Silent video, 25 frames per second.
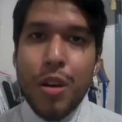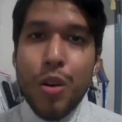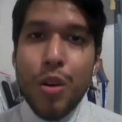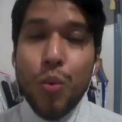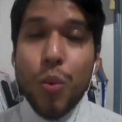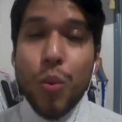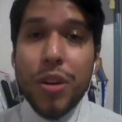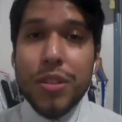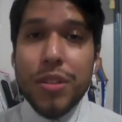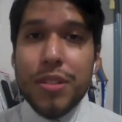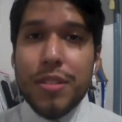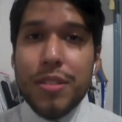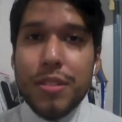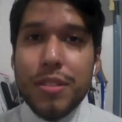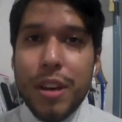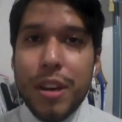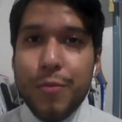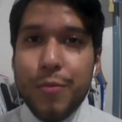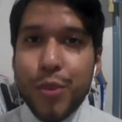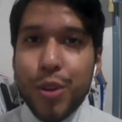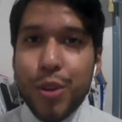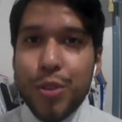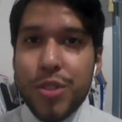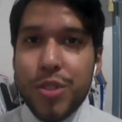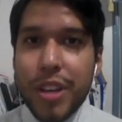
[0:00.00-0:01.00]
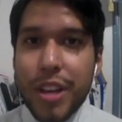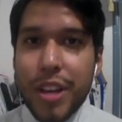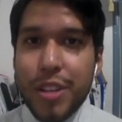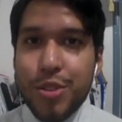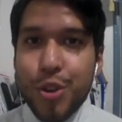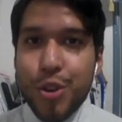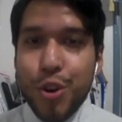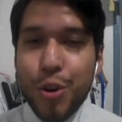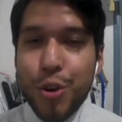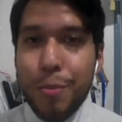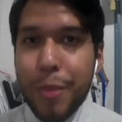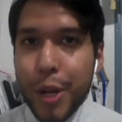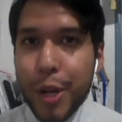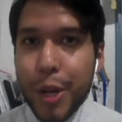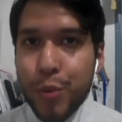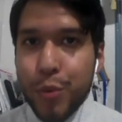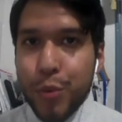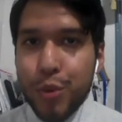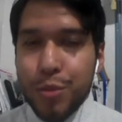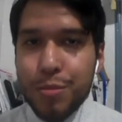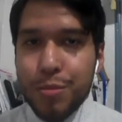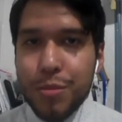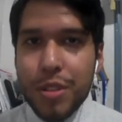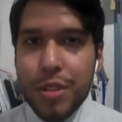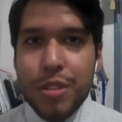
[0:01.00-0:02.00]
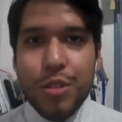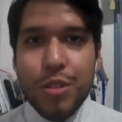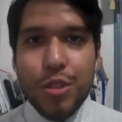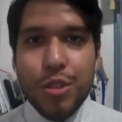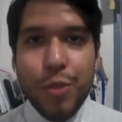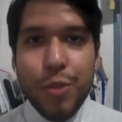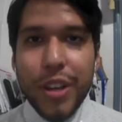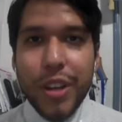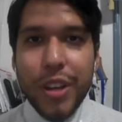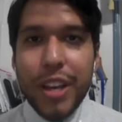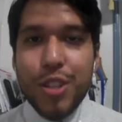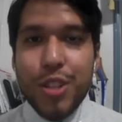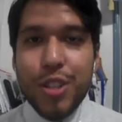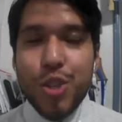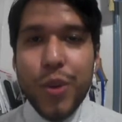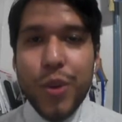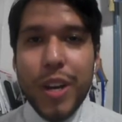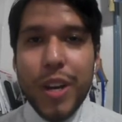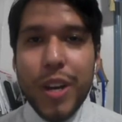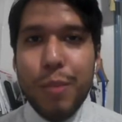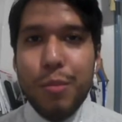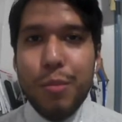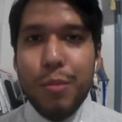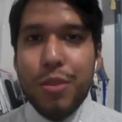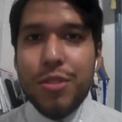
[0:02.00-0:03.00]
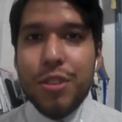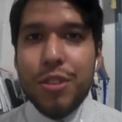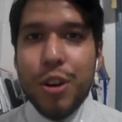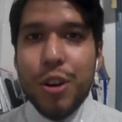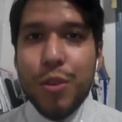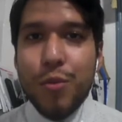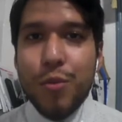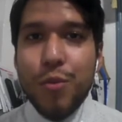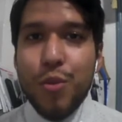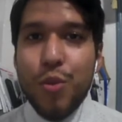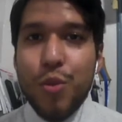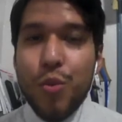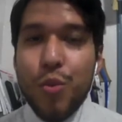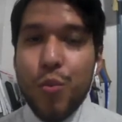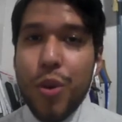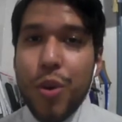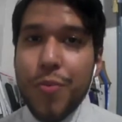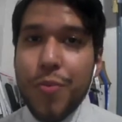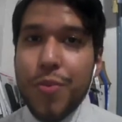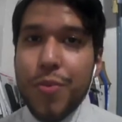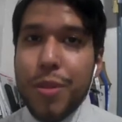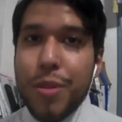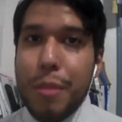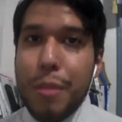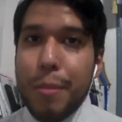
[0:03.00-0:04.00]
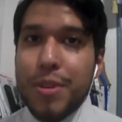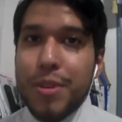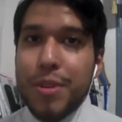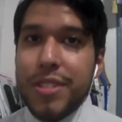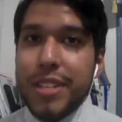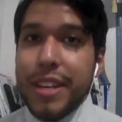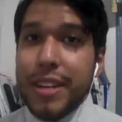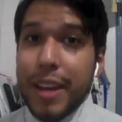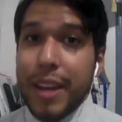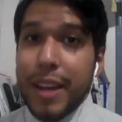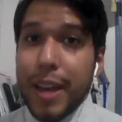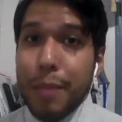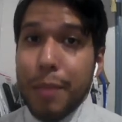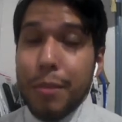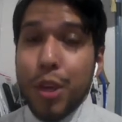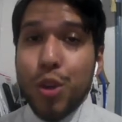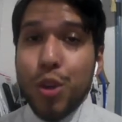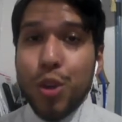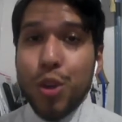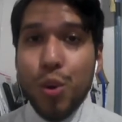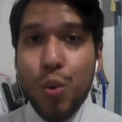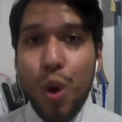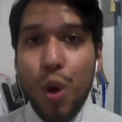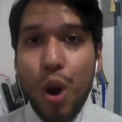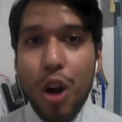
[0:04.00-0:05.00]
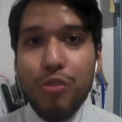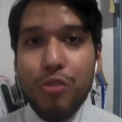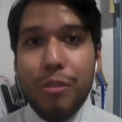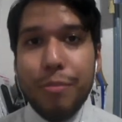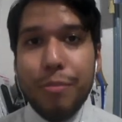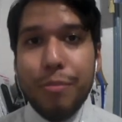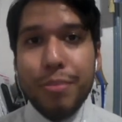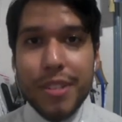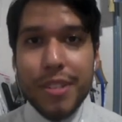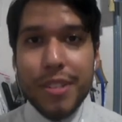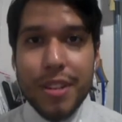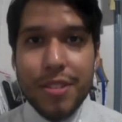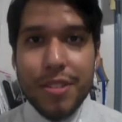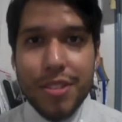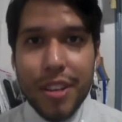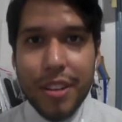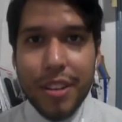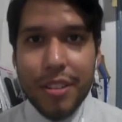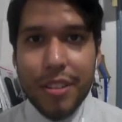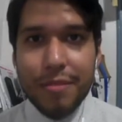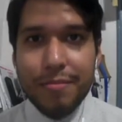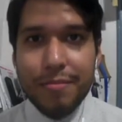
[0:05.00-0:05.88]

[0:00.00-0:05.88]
Once it's time for you to enter your meeting room, don't forget to rename yourself with the member state name that you are representing.